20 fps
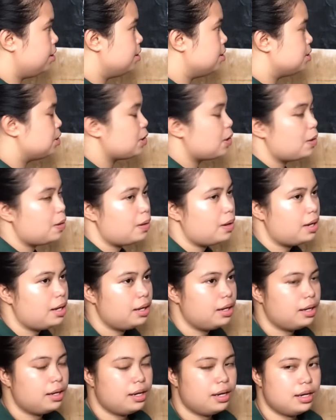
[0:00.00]
So
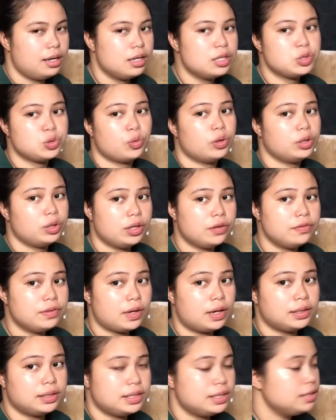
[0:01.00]
as what you have
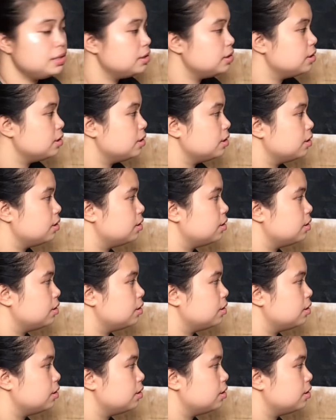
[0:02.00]
noticed,